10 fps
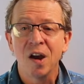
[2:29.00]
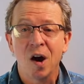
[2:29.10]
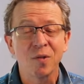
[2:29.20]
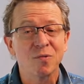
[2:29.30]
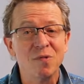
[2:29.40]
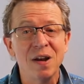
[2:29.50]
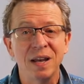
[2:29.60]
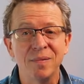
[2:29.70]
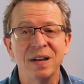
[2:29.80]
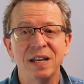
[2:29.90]
I
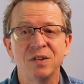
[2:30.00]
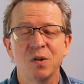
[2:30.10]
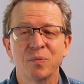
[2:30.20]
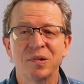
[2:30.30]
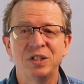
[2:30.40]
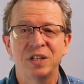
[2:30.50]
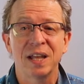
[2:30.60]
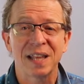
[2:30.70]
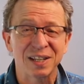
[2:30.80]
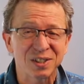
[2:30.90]
really, really do
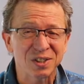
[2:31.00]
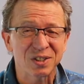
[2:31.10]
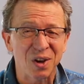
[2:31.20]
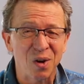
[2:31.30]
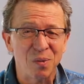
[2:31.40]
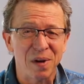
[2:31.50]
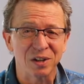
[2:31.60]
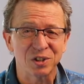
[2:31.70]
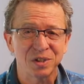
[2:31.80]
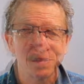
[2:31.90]
appreciate that so
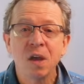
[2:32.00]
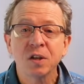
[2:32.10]
much.